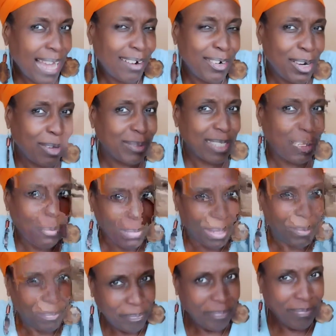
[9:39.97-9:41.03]
I don't know. Tell
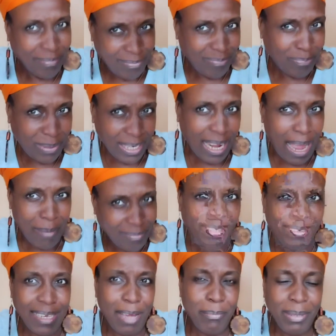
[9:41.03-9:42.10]
me. Put a
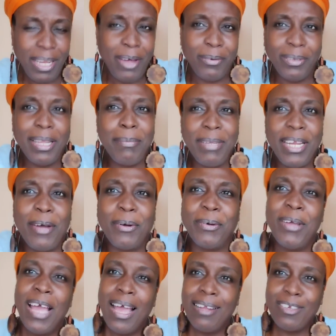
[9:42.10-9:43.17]
comment down below. Let me
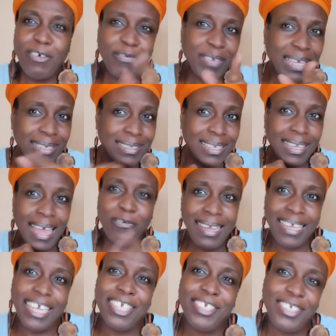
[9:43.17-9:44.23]
know. Don't forget to
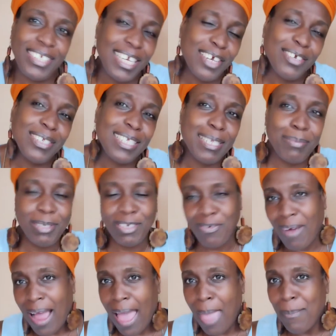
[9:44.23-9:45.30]
like, share,
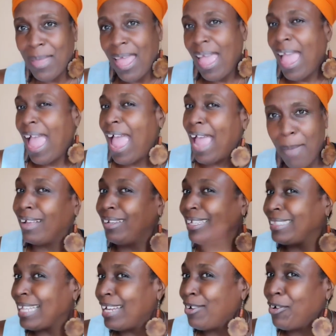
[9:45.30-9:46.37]
subscribe, and
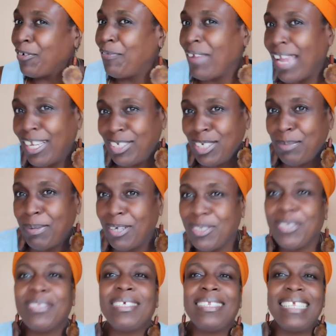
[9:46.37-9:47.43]
click that notifications
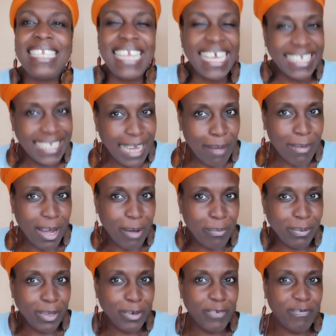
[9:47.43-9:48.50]
bell so that the next time I
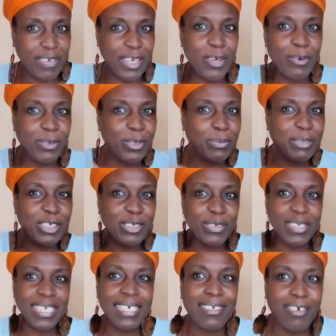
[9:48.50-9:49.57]
upload a video, you'll be
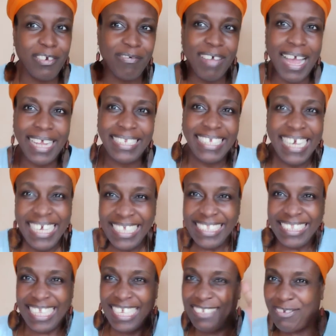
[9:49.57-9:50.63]
sure to get notified.
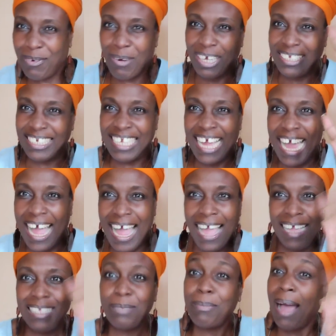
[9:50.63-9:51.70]
Thanks for watching,
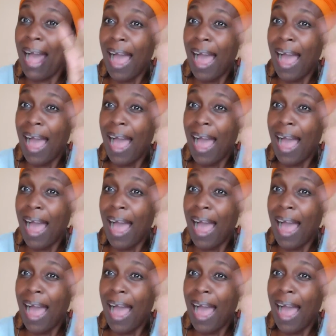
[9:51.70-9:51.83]
guys.